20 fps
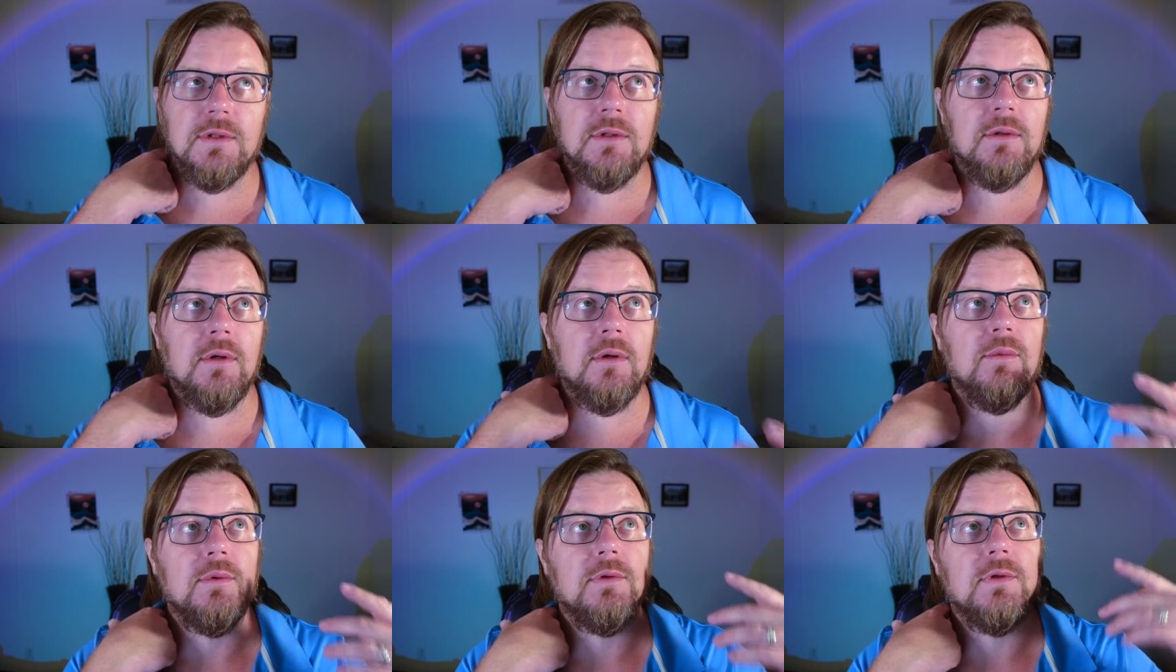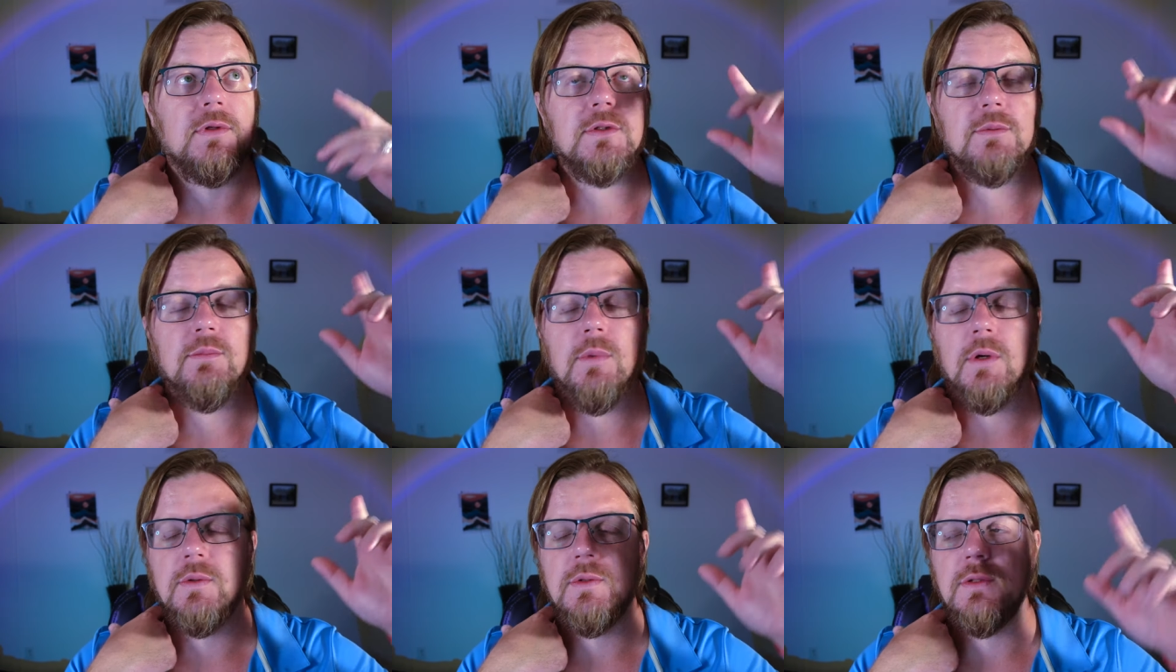you know, with the
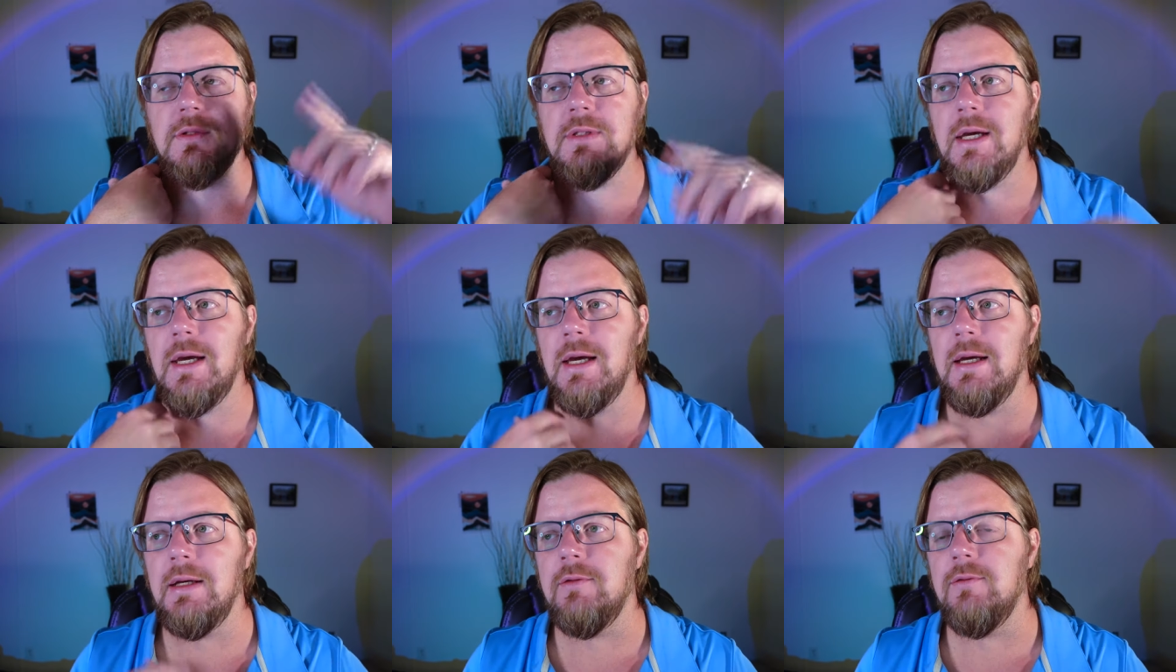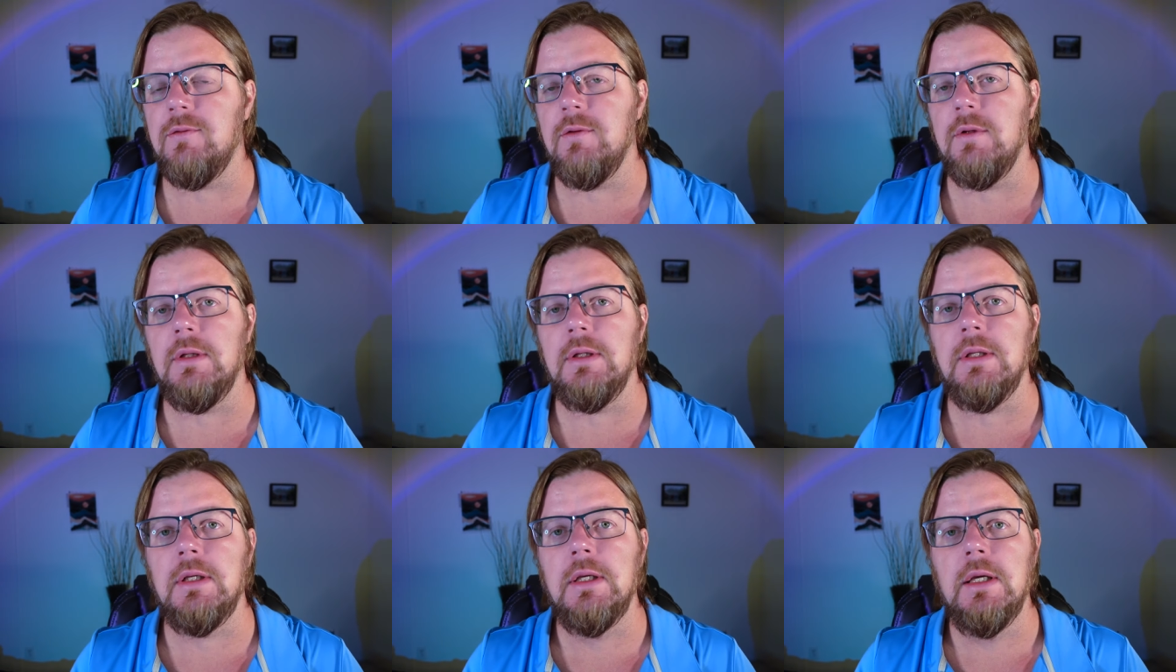smokestacks
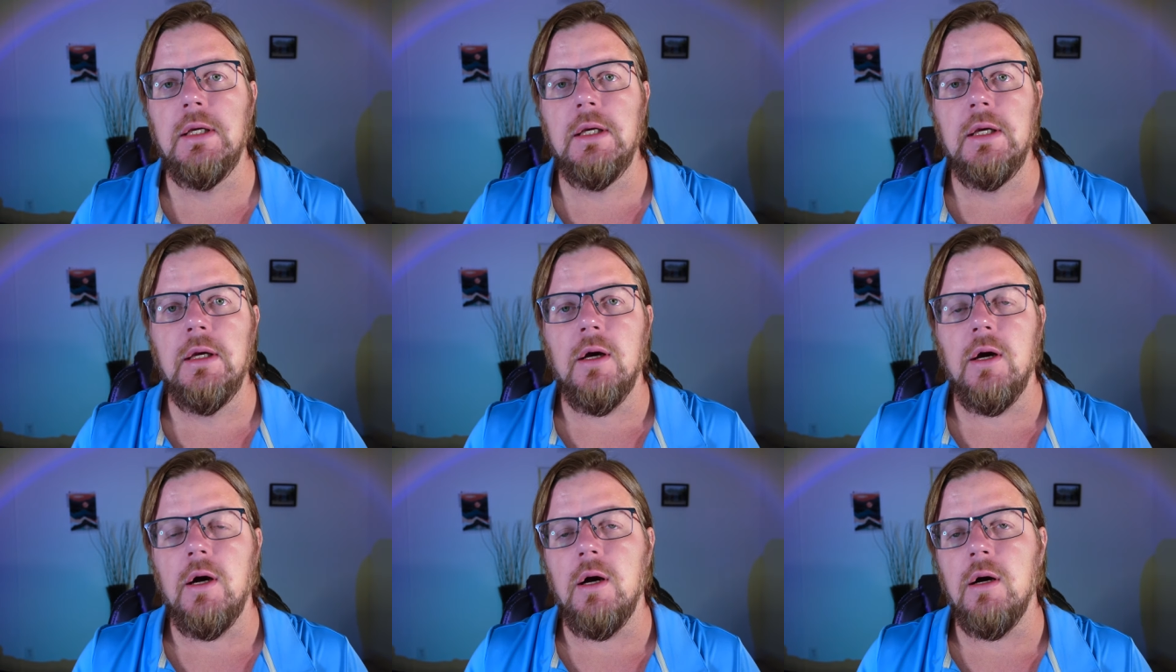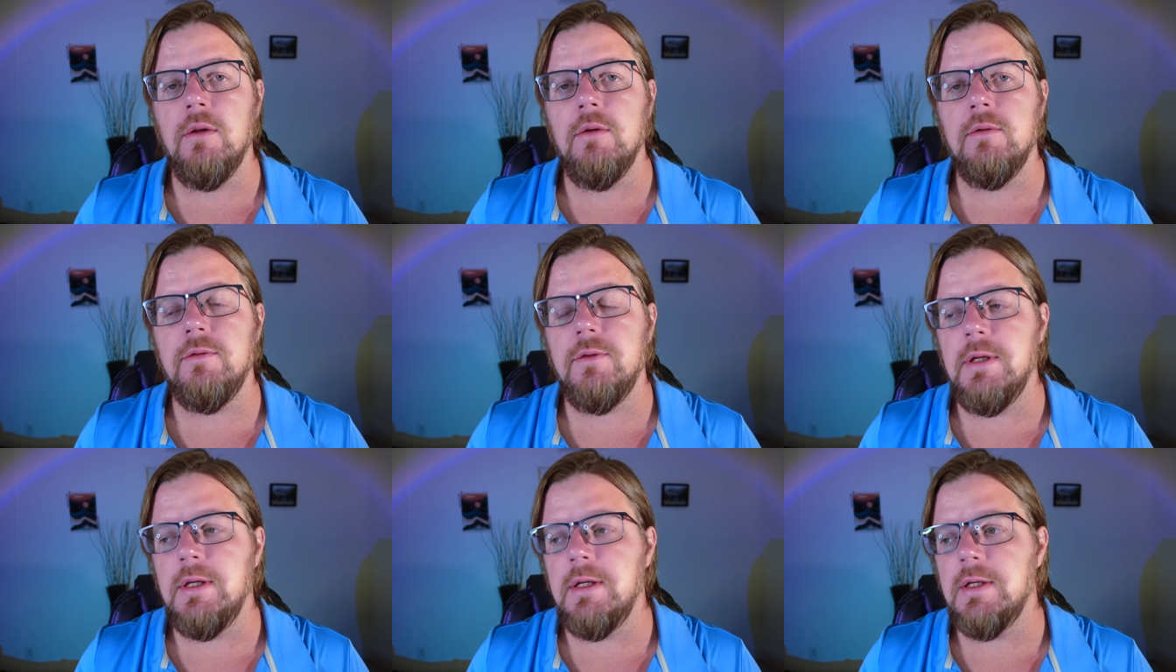and
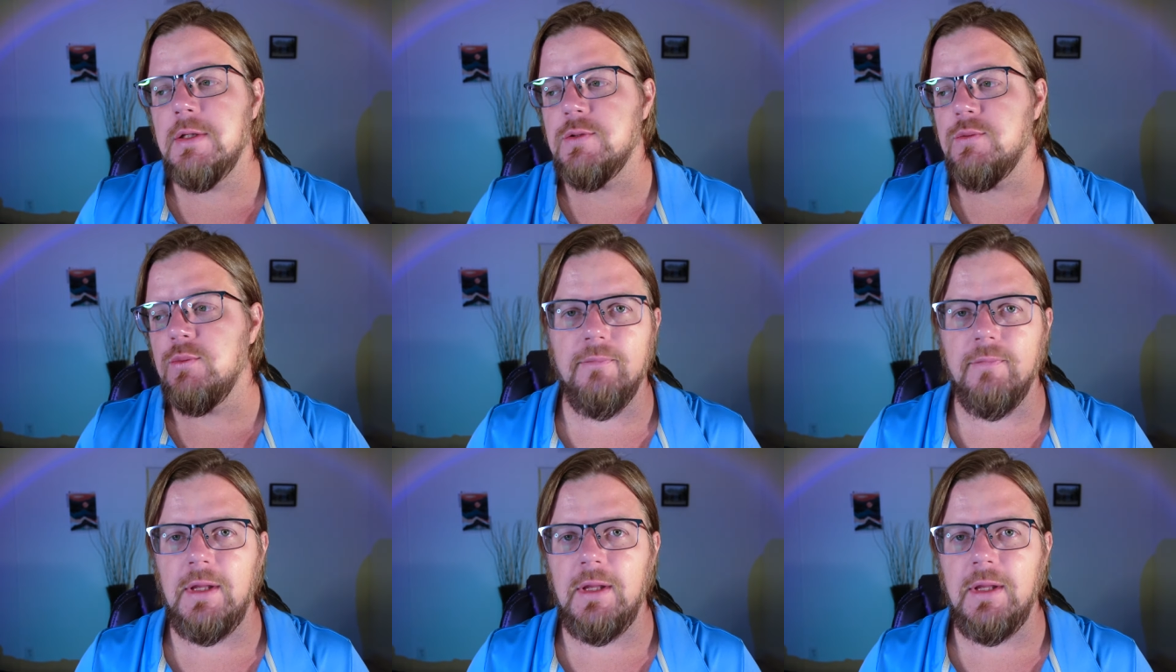other things.